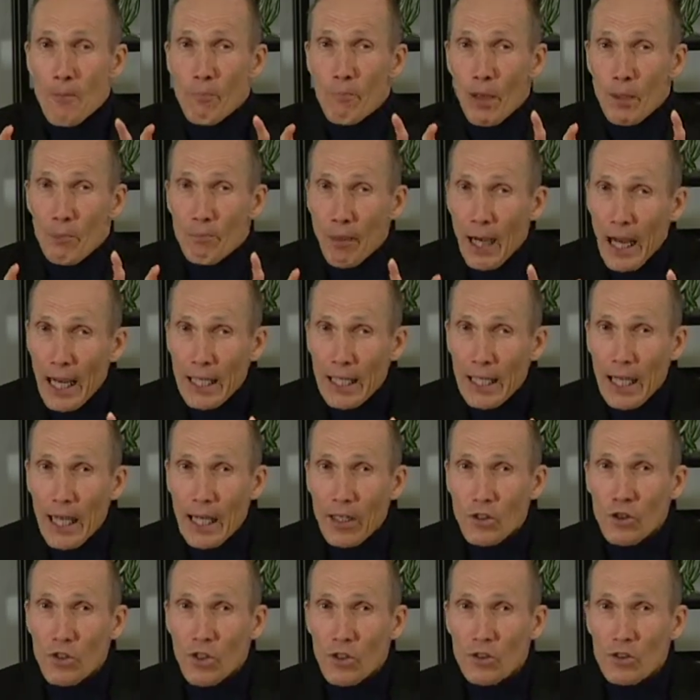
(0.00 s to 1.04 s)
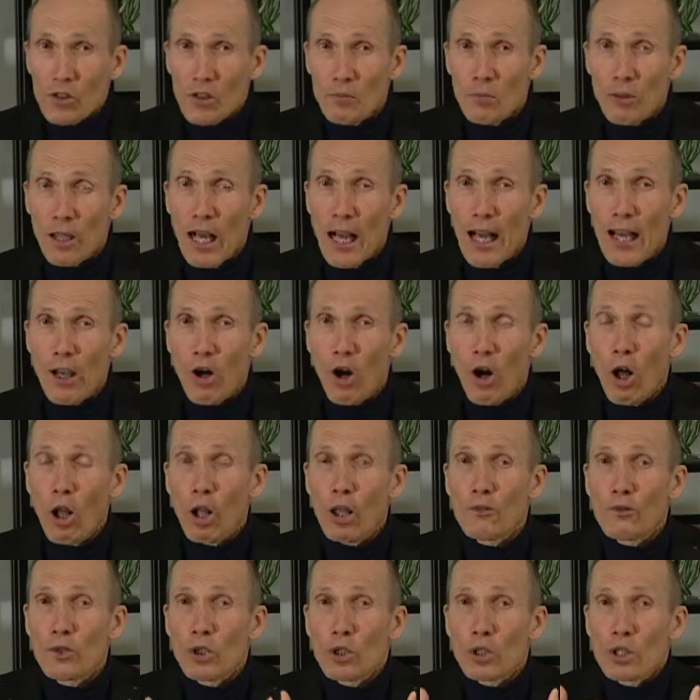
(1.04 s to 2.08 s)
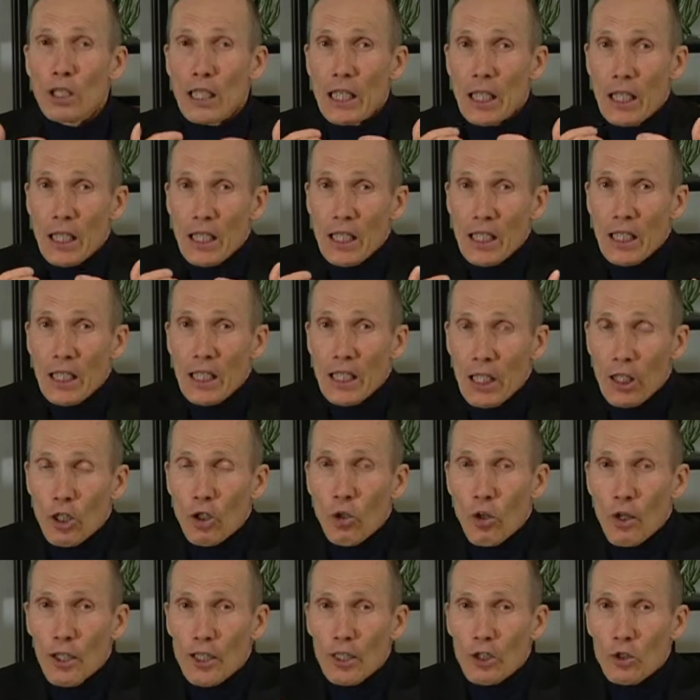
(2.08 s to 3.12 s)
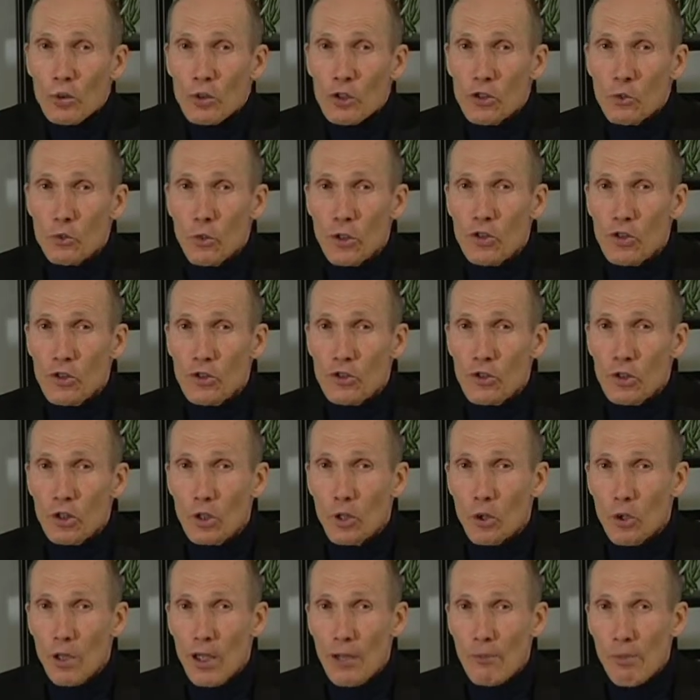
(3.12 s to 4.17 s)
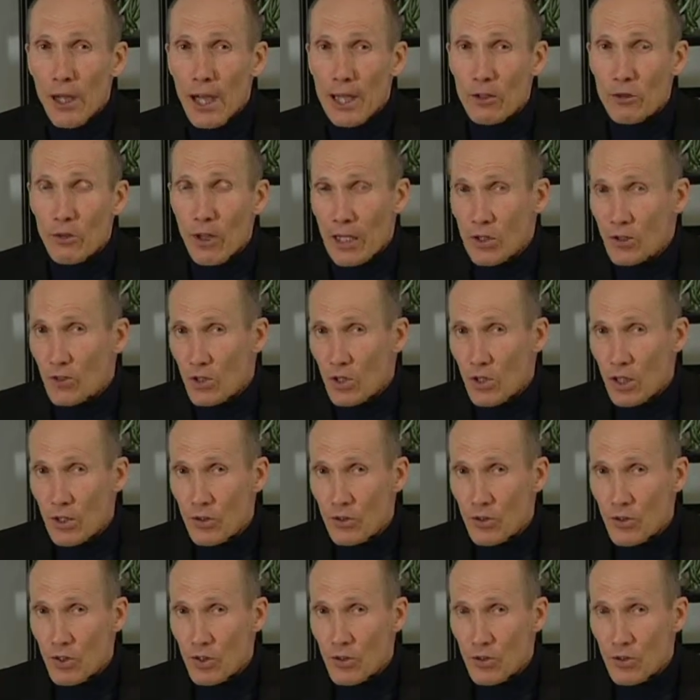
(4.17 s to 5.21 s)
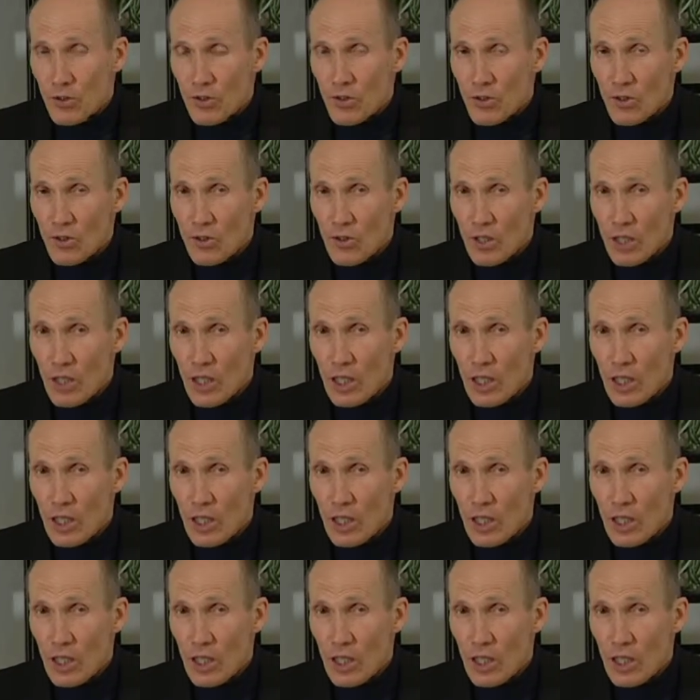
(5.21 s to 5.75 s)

but my God shall supply all of your need according to His riches and glory by Christ Jesus.